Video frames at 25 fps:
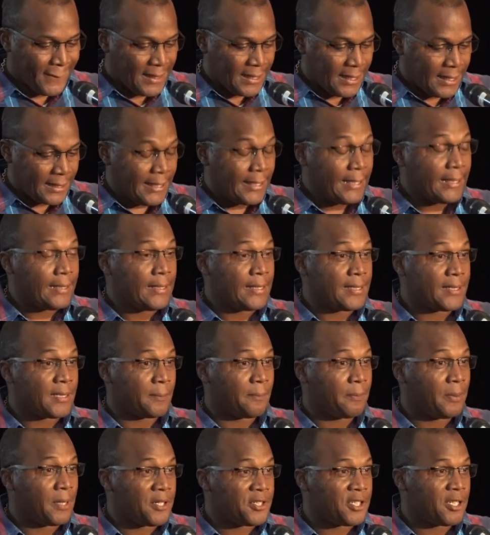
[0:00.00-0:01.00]
Again, it's a
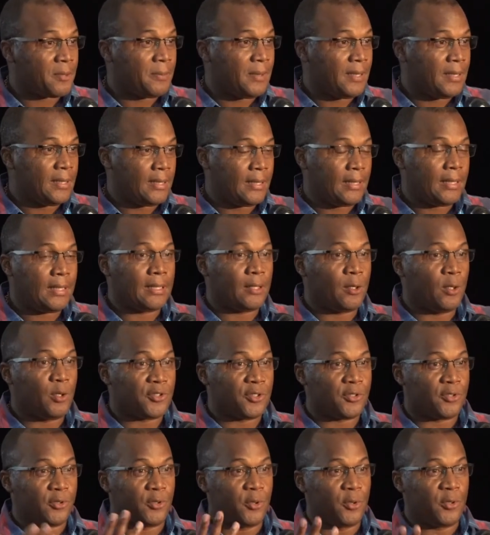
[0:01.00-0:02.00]
pleasure being here, and
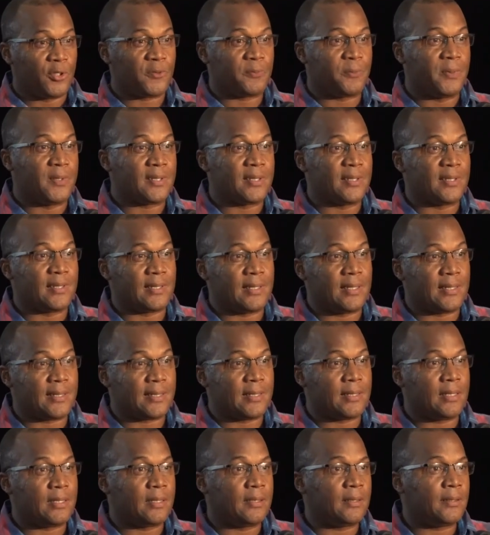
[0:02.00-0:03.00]
also to those persons
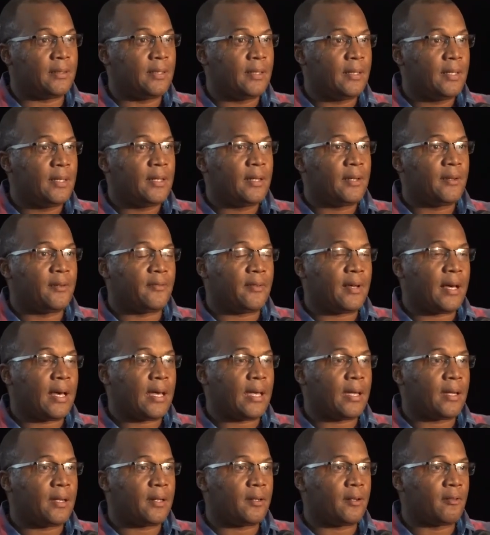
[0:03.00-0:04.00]
listening
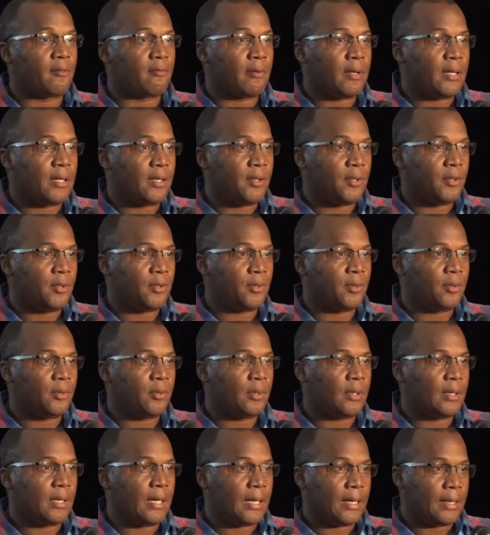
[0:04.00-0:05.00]
via the
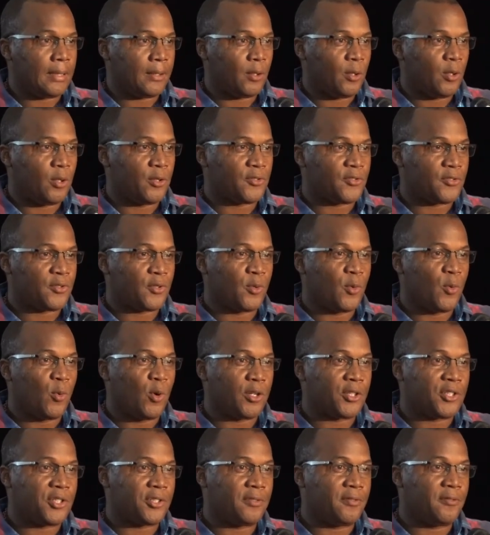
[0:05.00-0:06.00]
radio and also
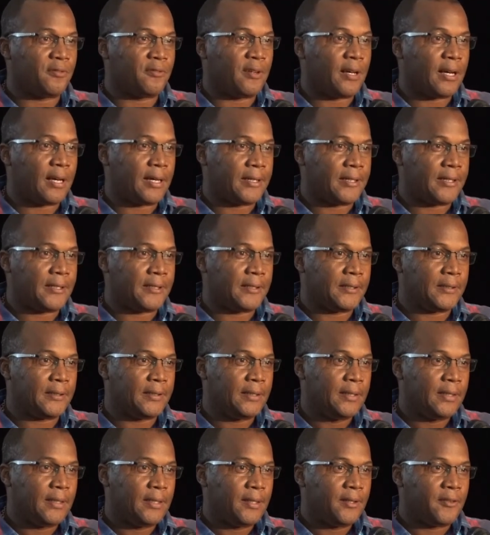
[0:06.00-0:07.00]
watching via
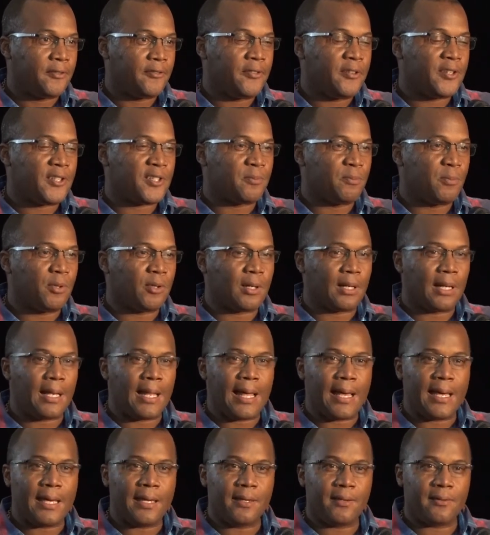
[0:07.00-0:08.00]
Facebook
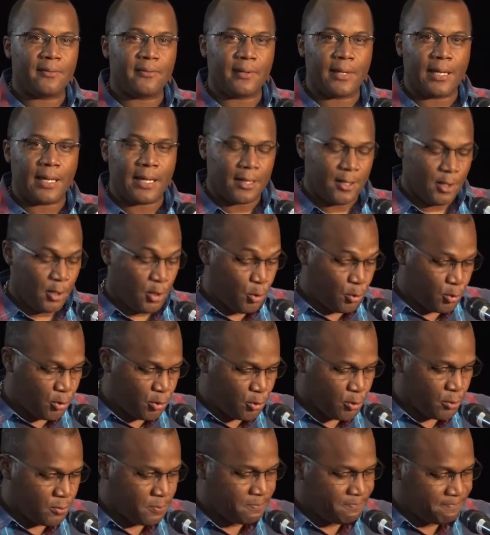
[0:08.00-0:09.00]
Live and
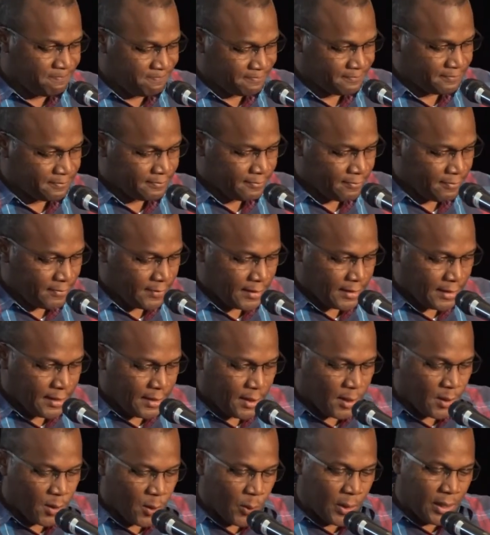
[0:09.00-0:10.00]
YouTube.
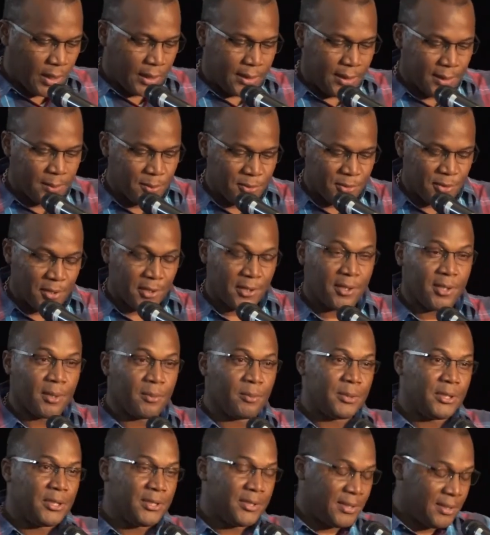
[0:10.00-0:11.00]
Welcome to the
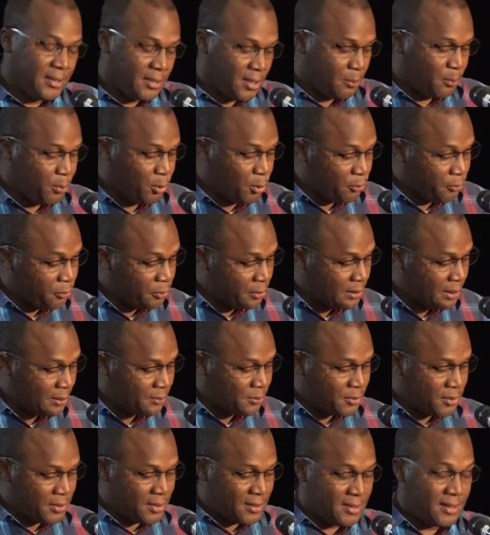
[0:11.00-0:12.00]
community, the beautiful
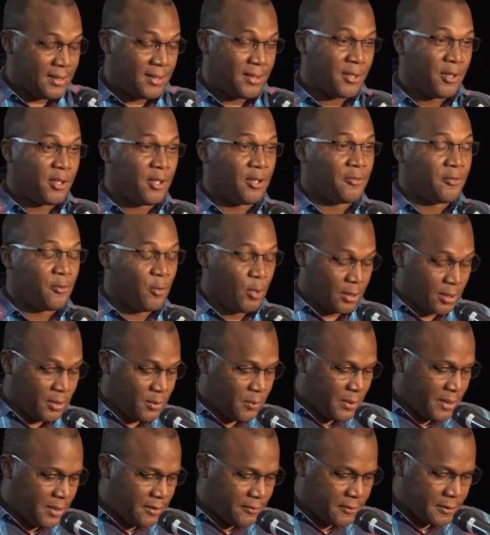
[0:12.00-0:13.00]
community of Wotten
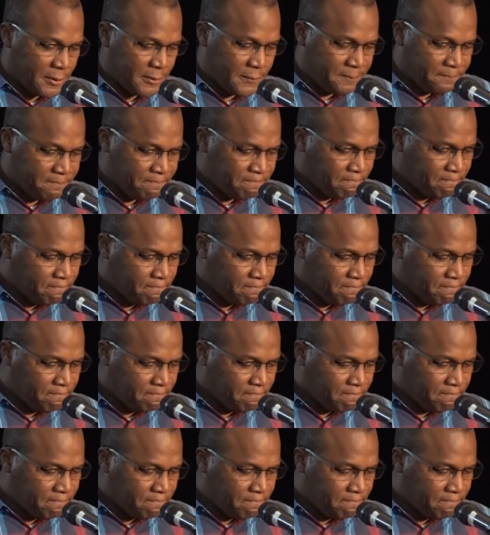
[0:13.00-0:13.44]
Waven.